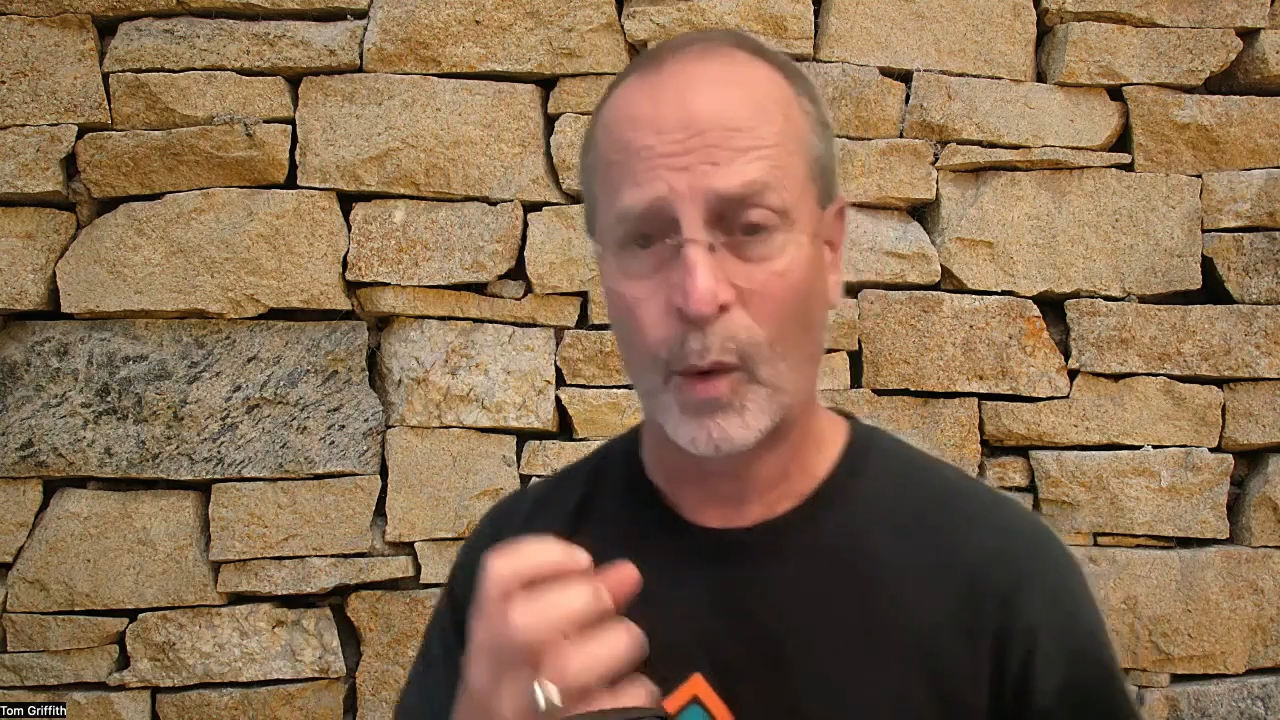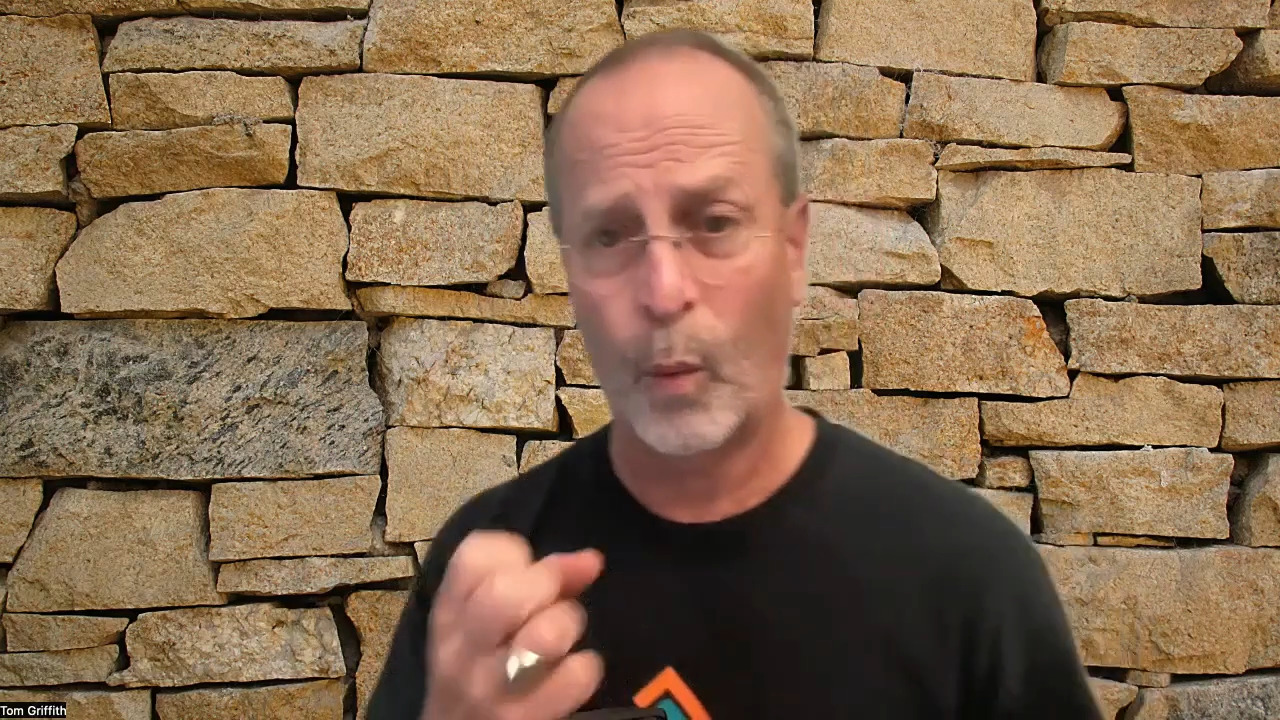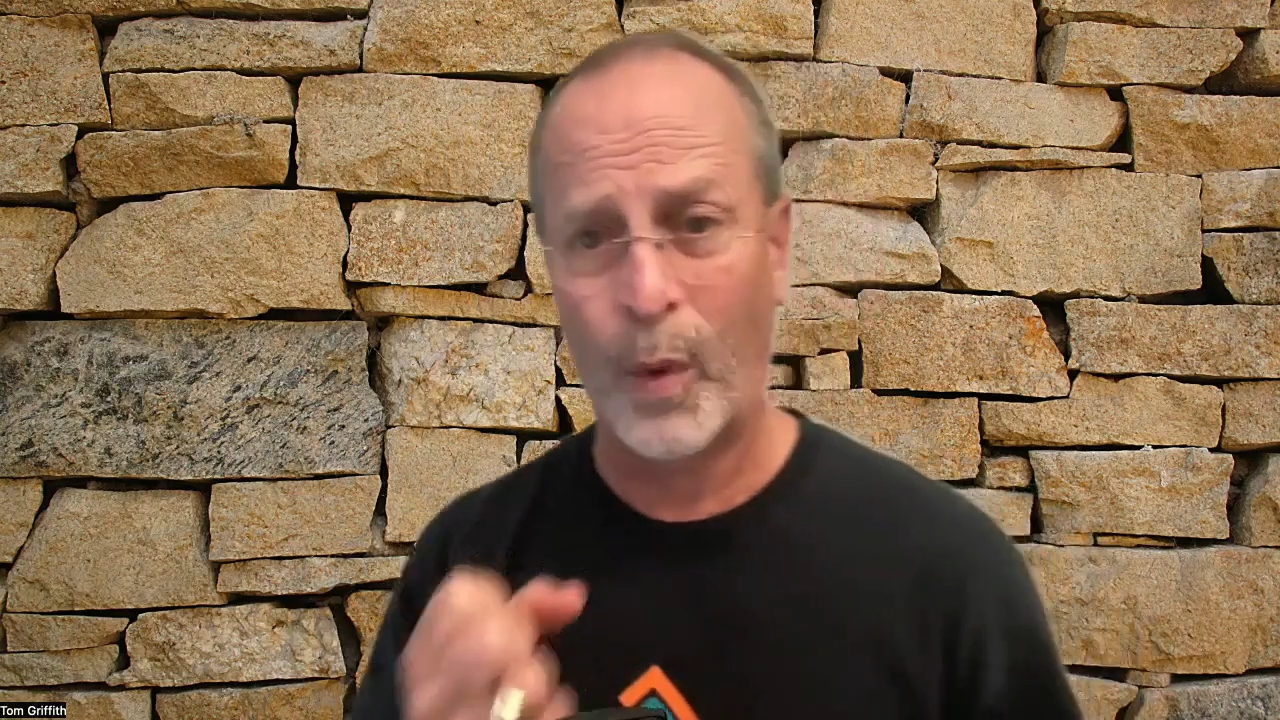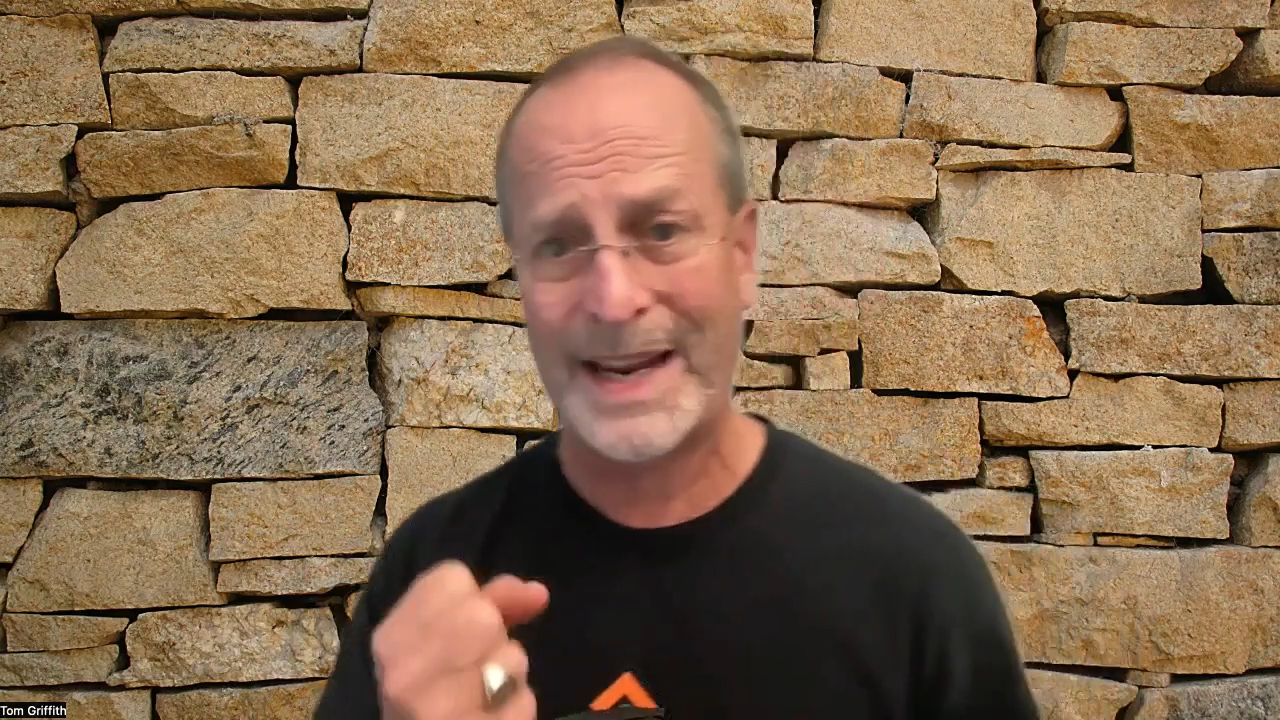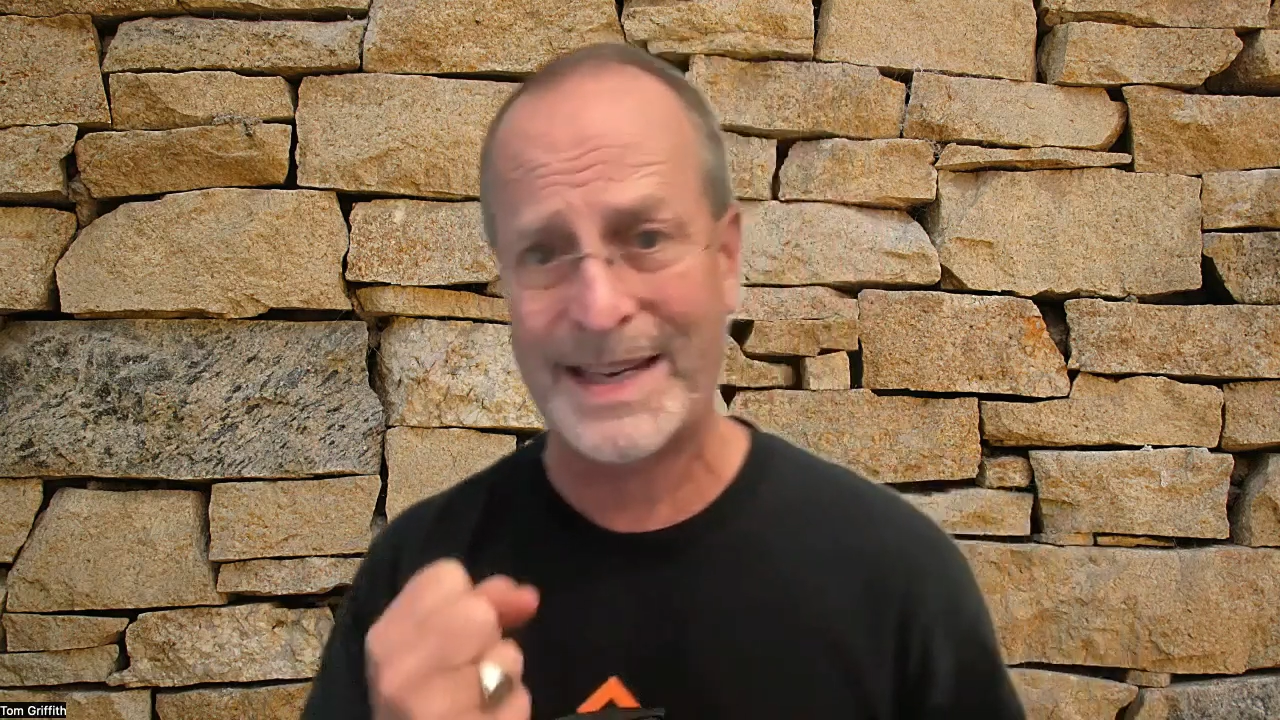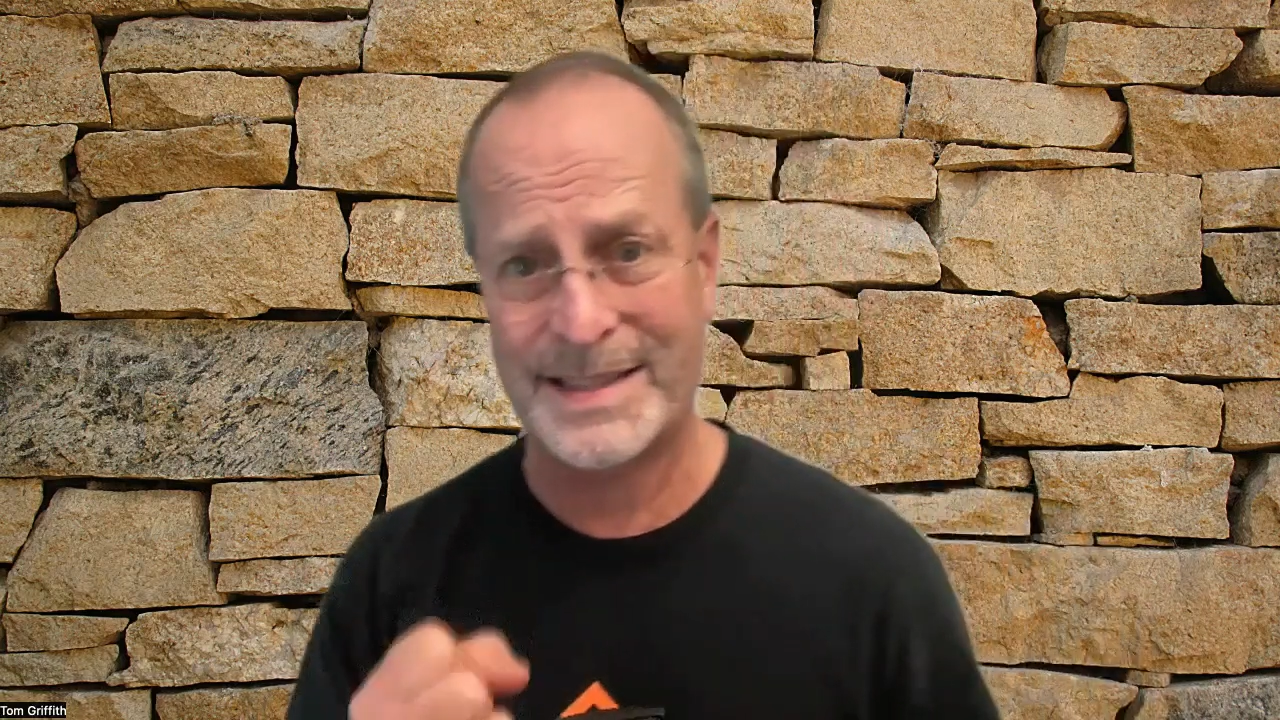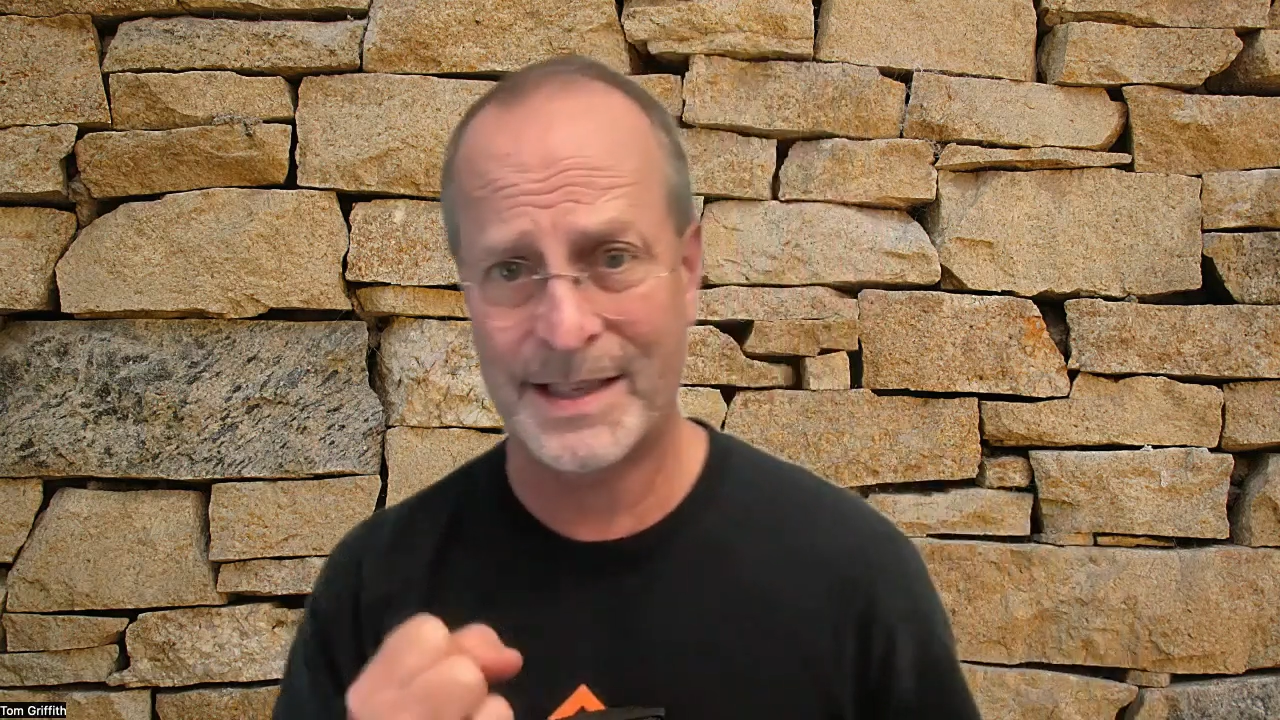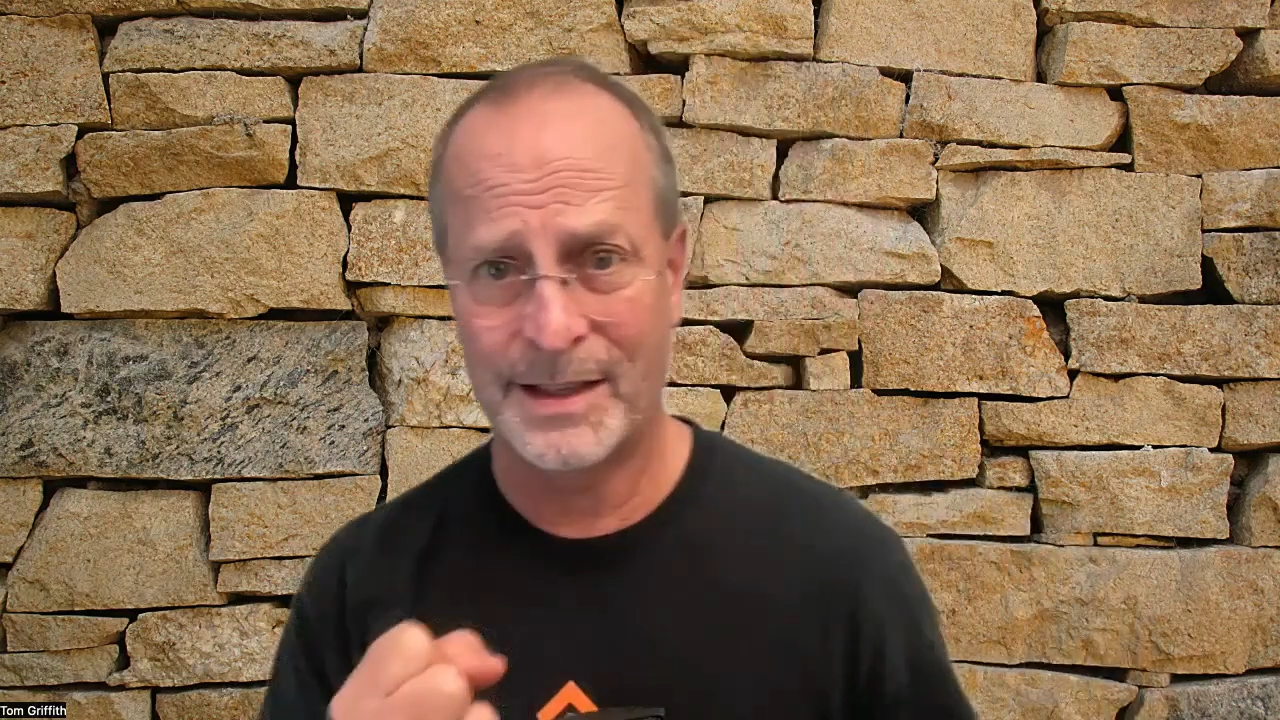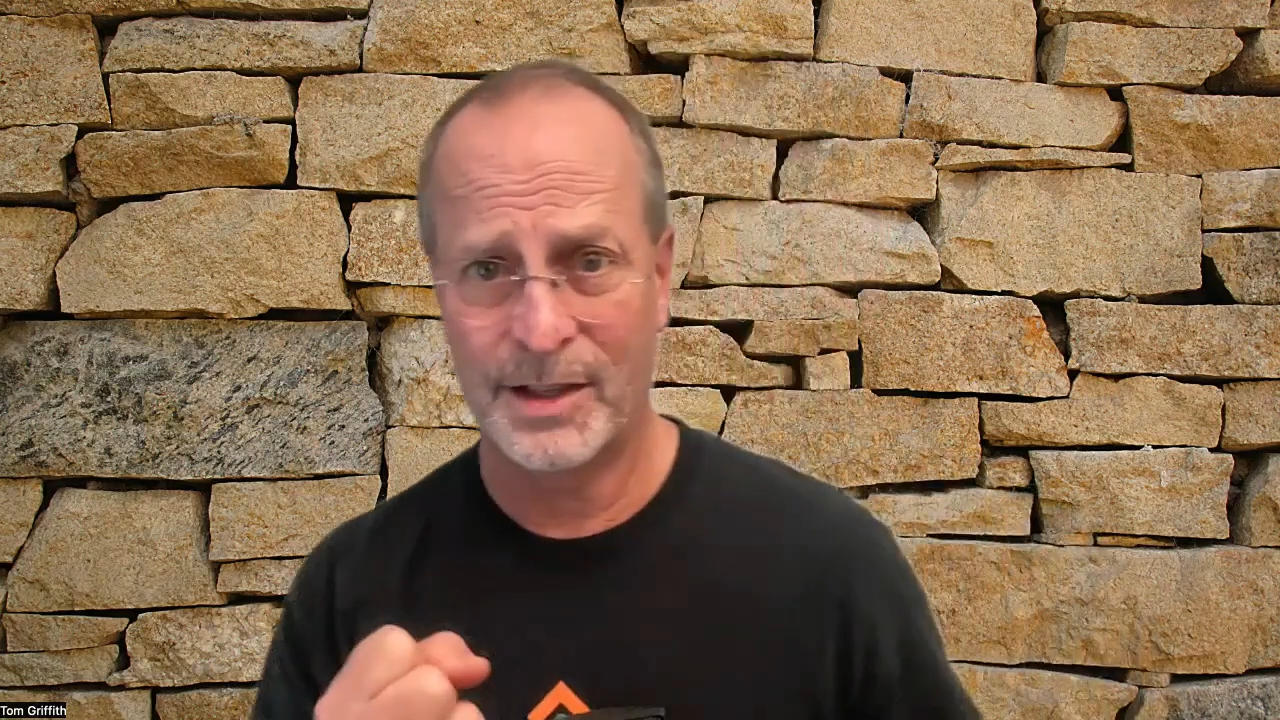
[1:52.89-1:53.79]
weight